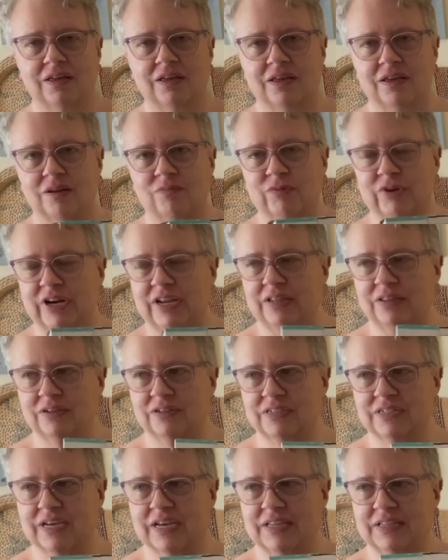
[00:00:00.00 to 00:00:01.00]
And when I
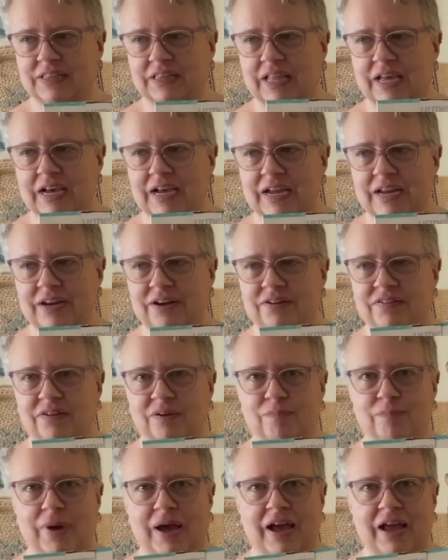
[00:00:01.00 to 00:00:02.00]
looked online to
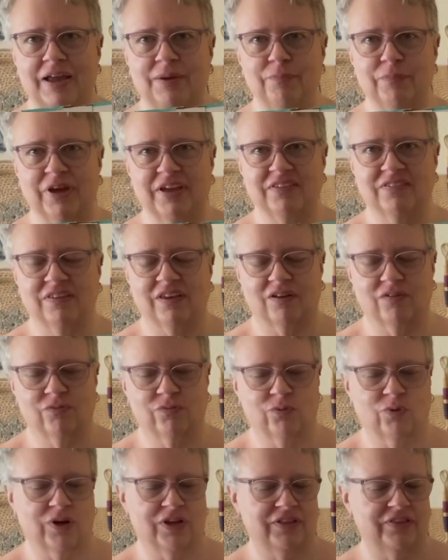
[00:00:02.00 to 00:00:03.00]
buy myself
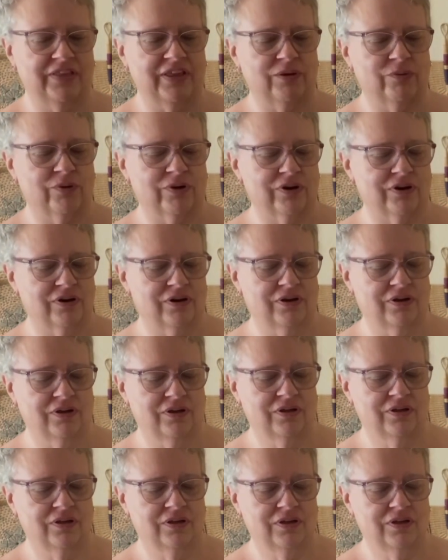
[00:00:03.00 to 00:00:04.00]
one, they were,
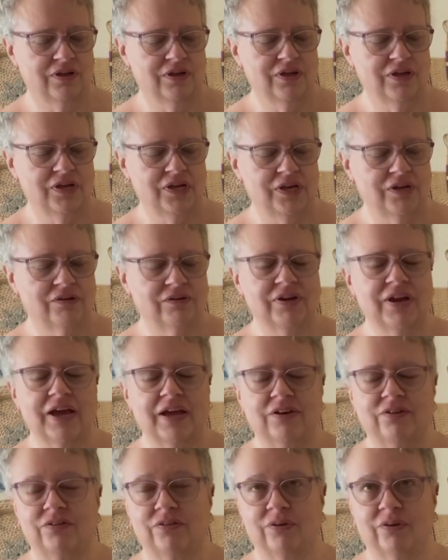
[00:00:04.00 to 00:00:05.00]

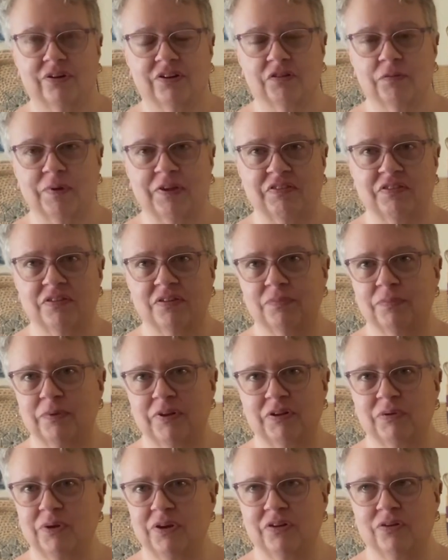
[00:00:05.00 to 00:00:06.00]
not too expensive,
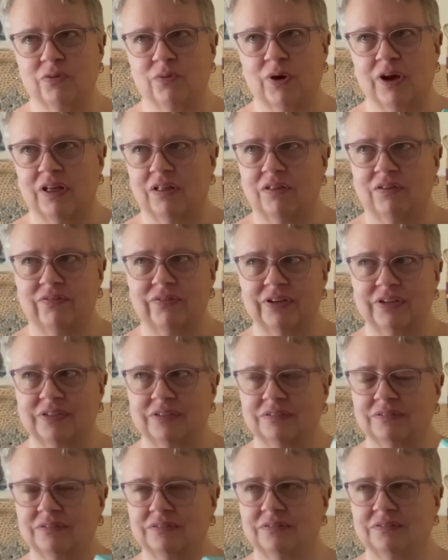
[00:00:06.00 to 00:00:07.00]
between $12
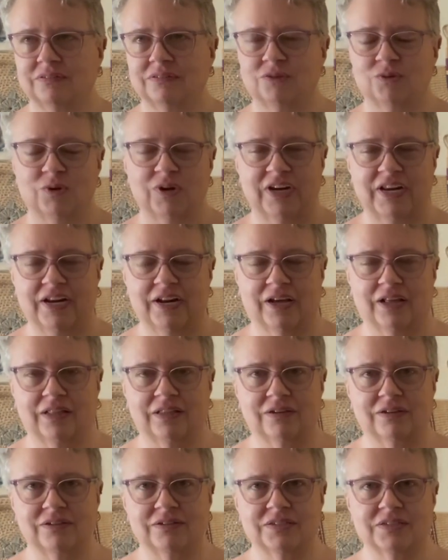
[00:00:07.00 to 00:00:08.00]
and
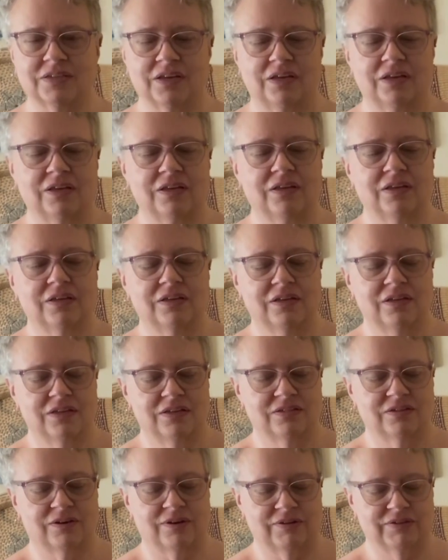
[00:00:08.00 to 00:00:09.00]
$20.
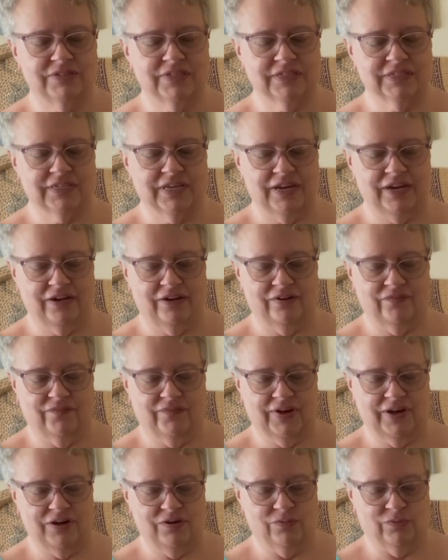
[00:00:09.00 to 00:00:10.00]
So I was excited to
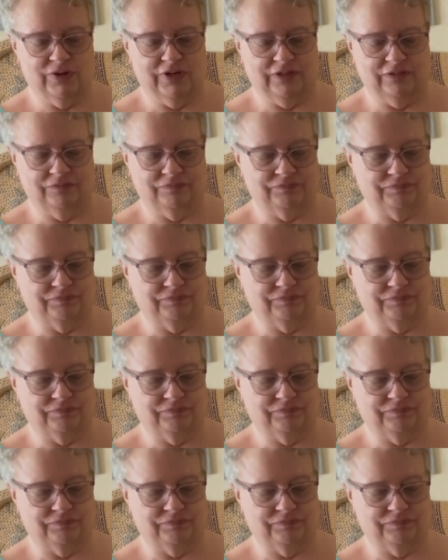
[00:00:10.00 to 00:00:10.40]
find one.